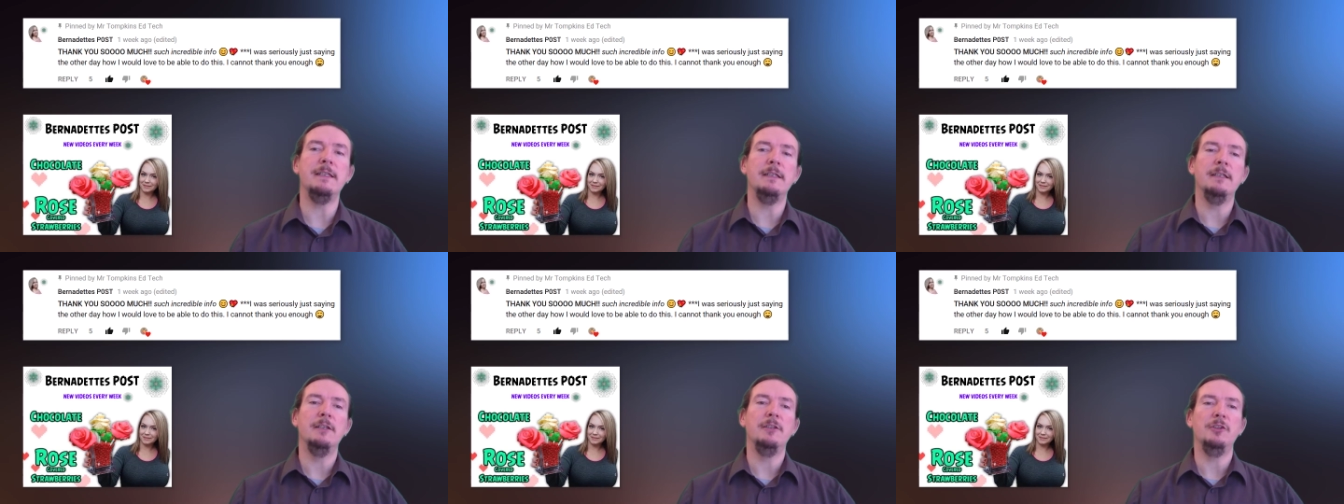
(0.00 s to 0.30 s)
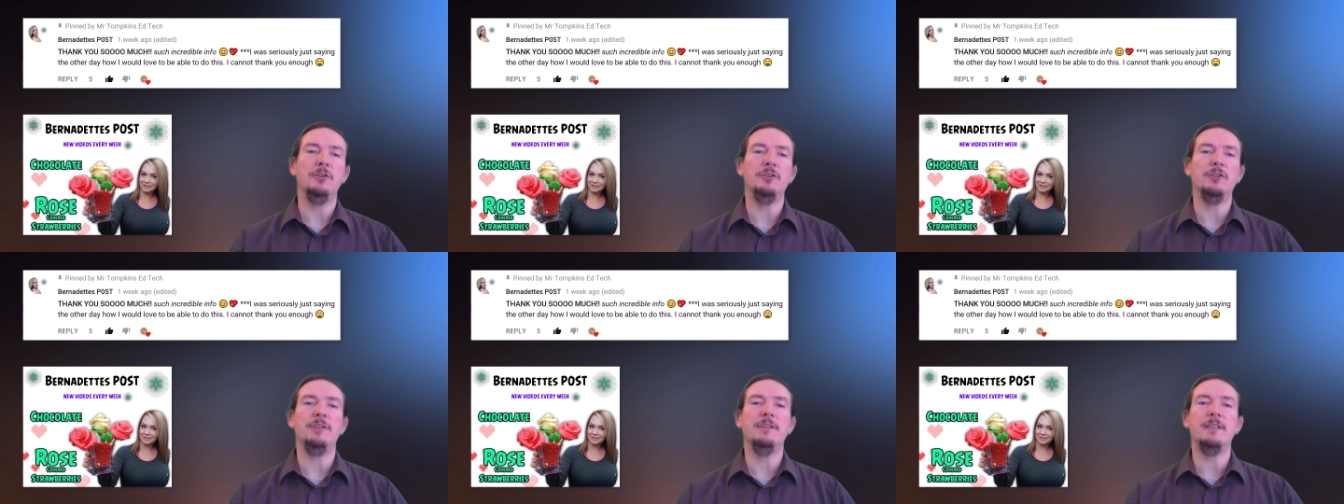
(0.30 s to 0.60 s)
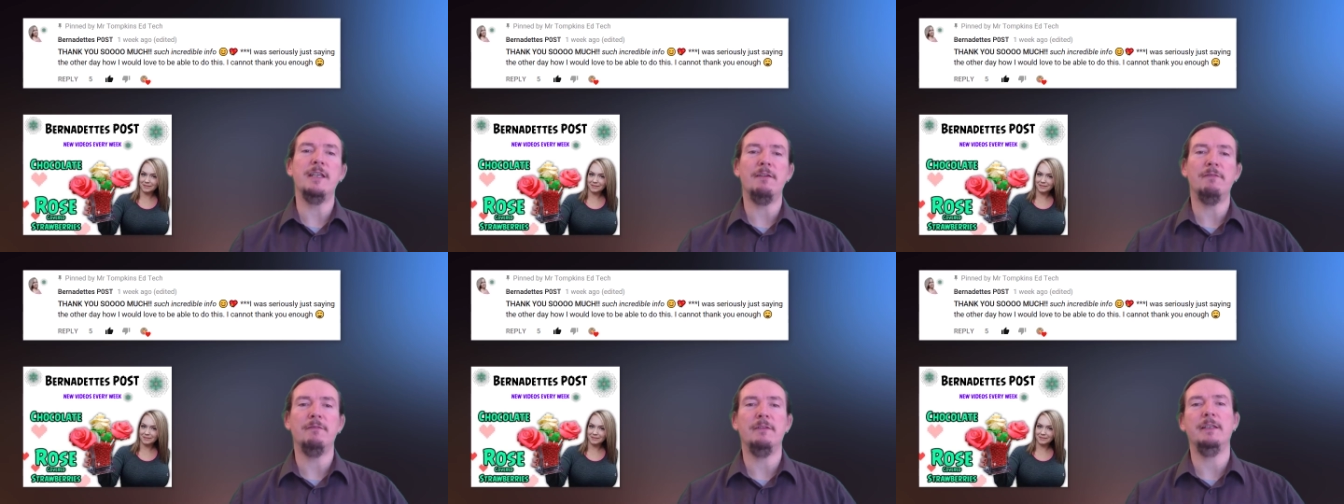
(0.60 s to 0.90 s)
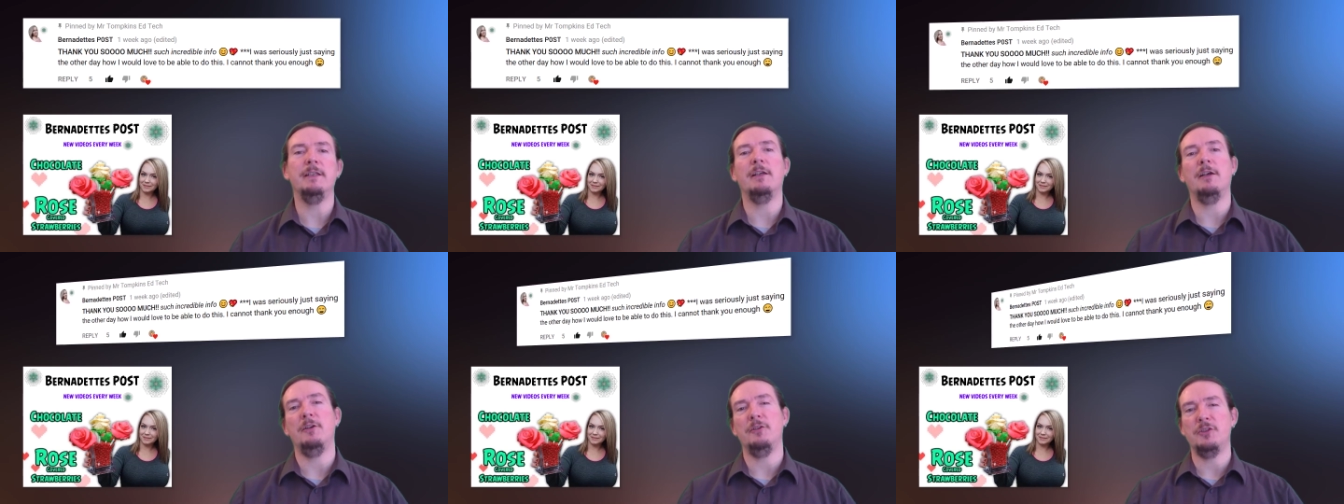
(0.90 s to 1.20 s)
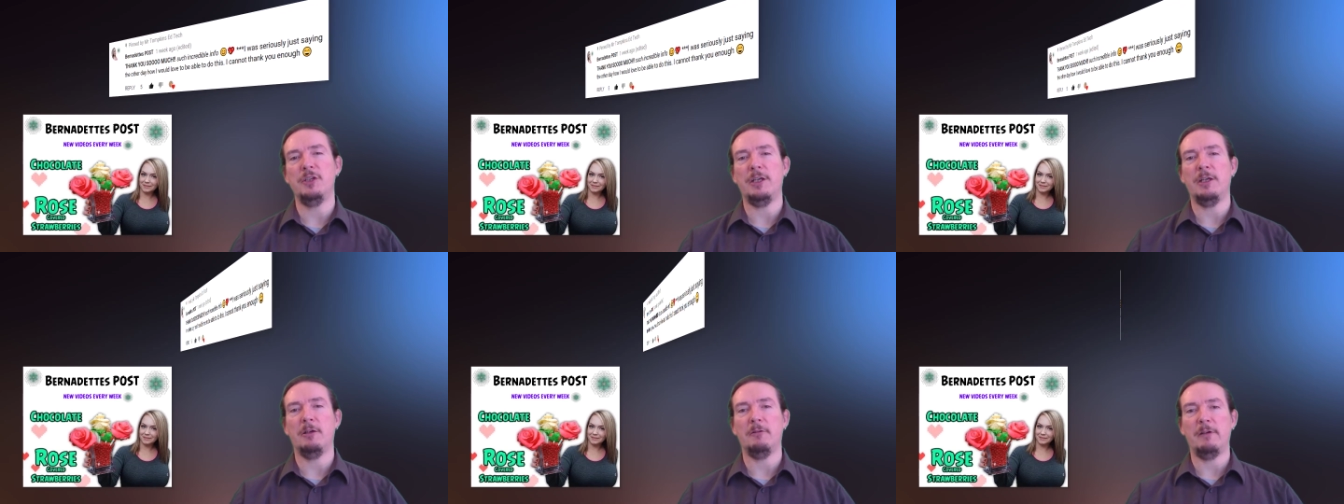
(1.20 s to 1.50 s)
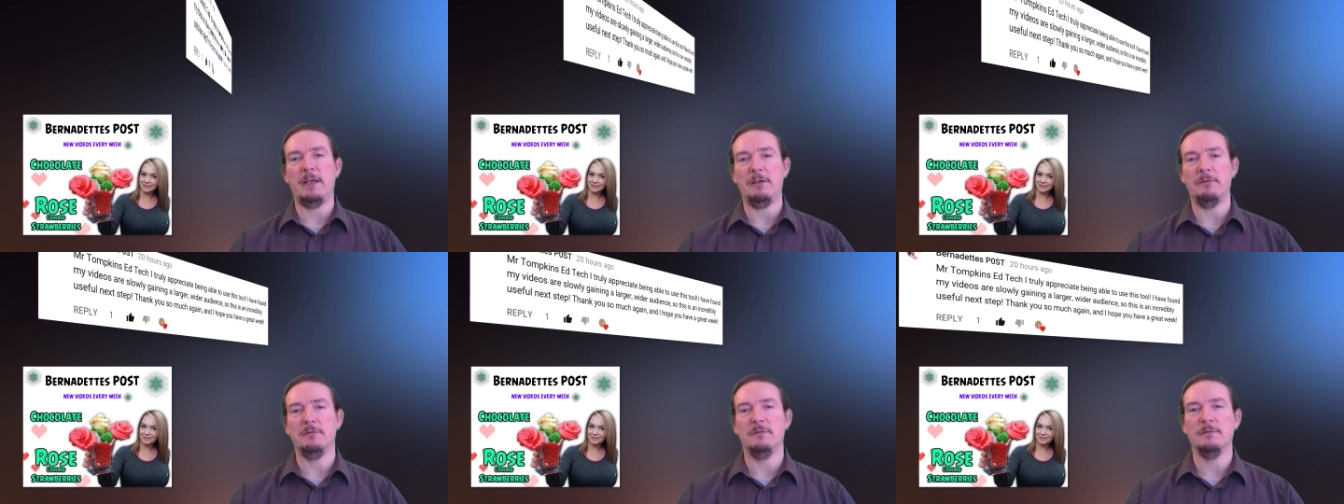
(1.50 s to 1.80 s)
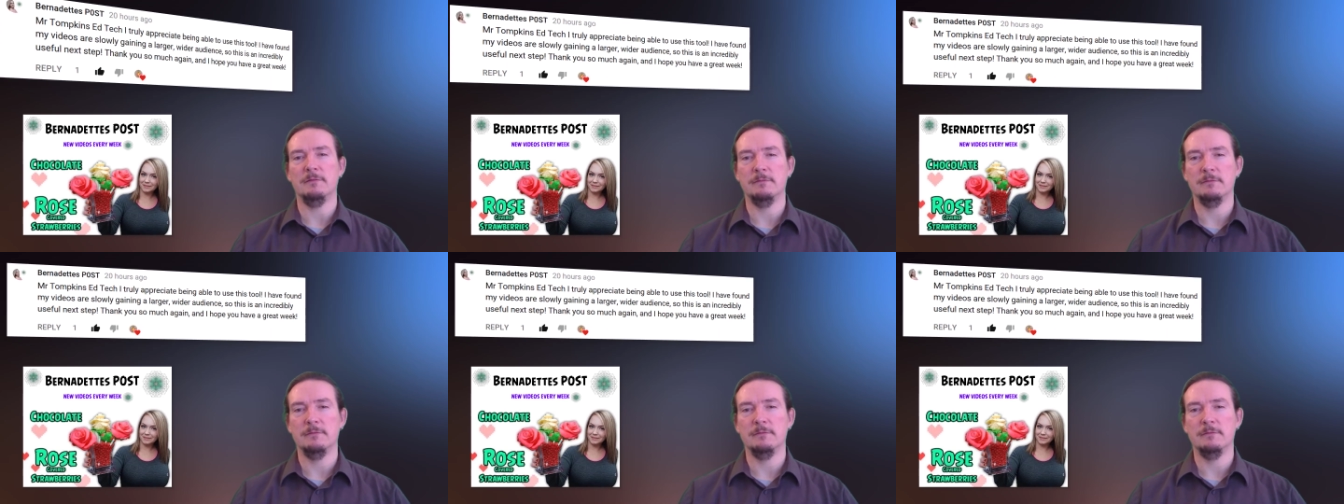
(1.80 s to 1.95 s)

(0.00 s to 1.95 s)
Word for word: you should definitely go check her out.